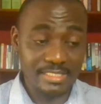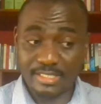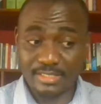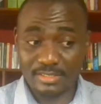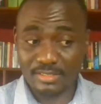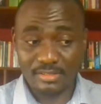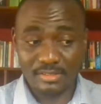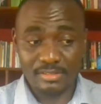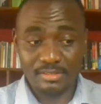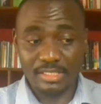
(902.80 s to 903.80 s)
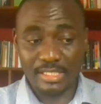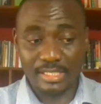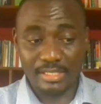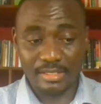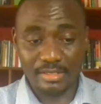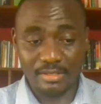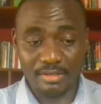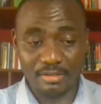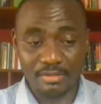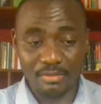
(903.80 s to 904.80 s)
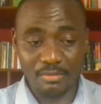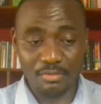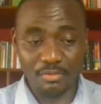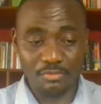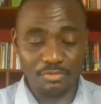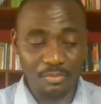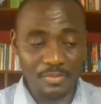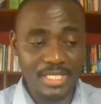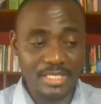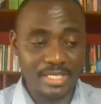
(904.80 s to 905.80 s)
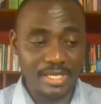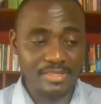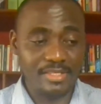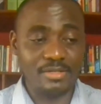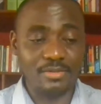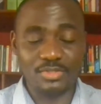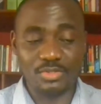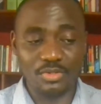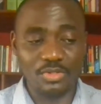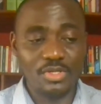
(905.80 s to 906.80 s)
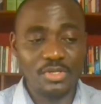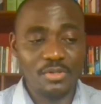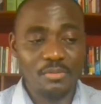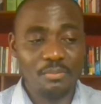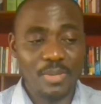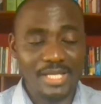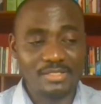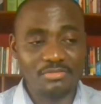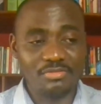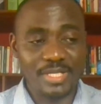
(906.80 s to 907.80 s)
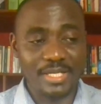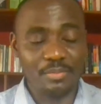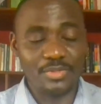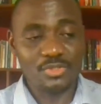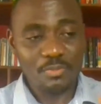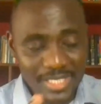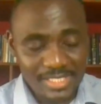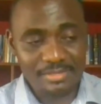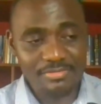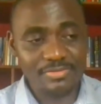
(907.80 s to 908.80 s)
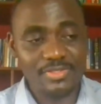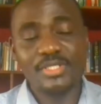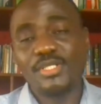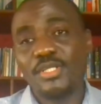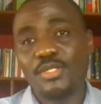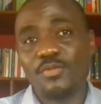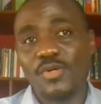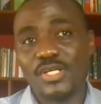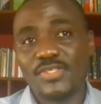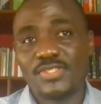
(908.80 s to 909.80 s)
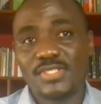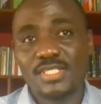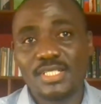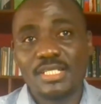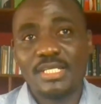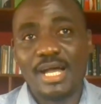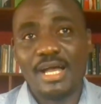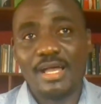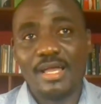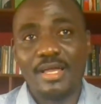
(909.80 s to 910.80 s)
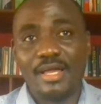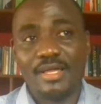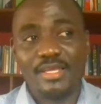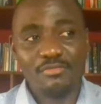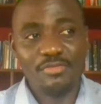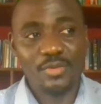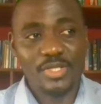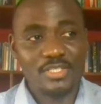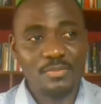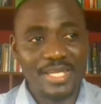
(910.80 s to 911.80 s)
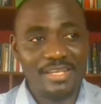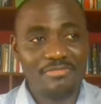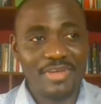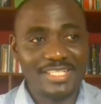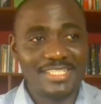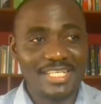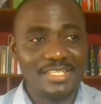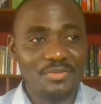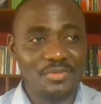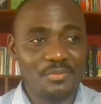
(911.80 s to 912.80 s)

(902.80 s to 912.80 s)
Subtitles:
least for me, I think also part of my perspective was influenced by the fact that